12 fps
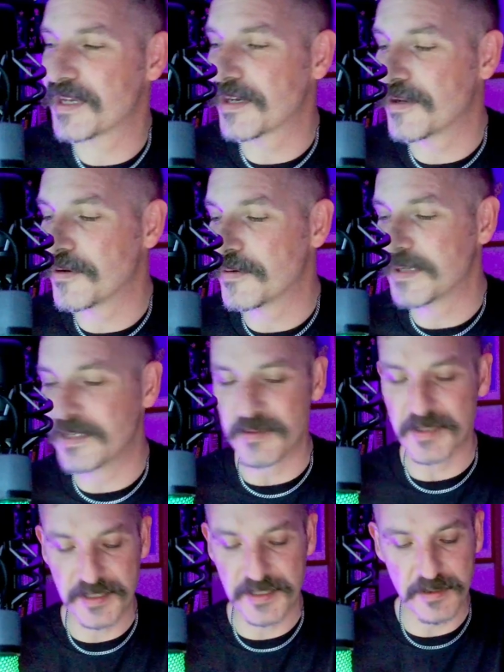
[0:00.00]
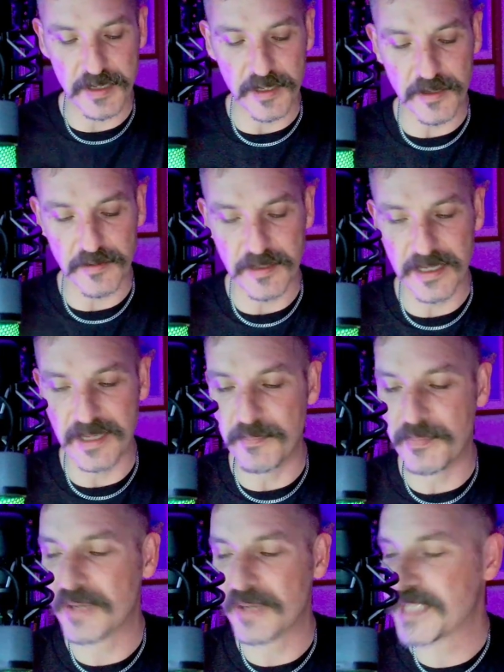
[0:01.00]
go into a studio
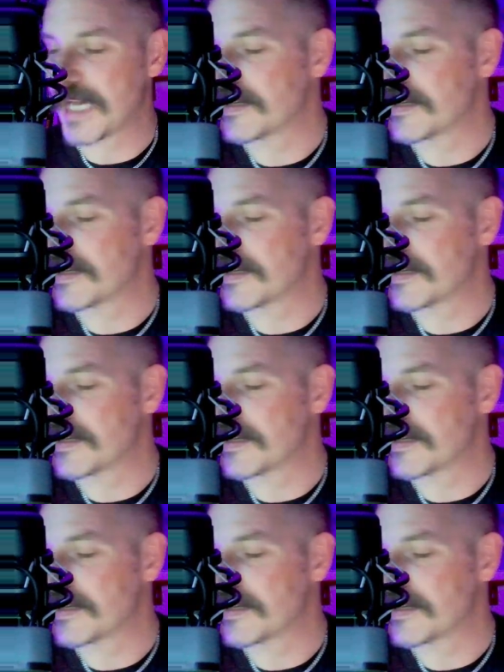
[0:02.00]
and belt out a